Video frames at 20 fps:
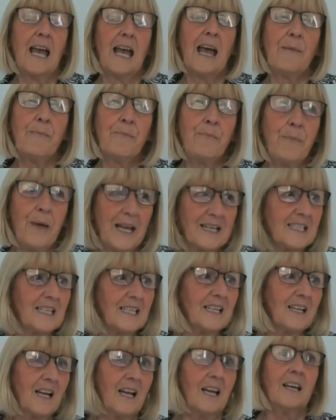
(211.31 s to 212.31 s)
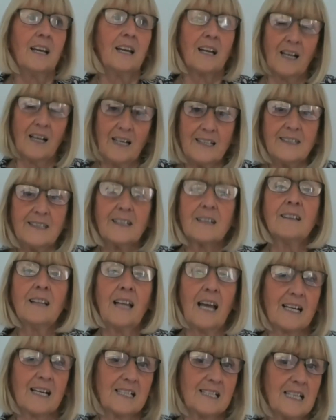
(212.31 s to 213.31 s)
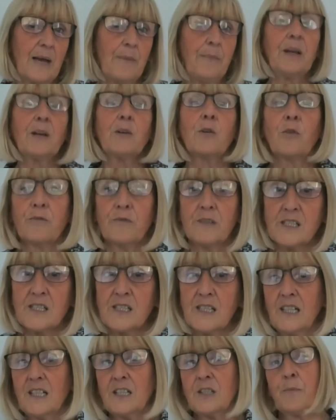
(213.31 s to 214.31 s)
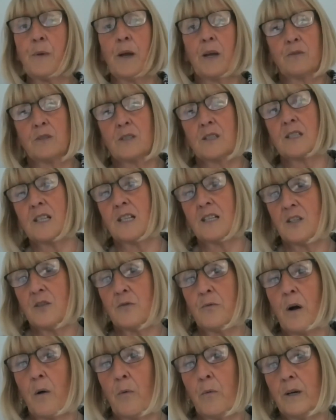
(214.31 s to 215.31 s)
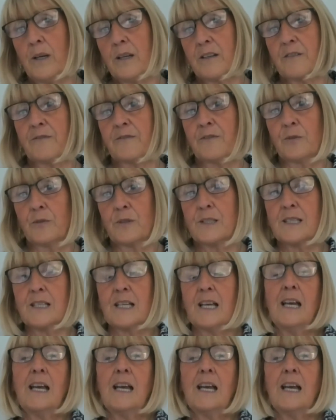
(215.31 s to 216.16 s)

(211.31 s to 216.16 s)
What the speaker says: embedding clinical, academic or research posts into our workforce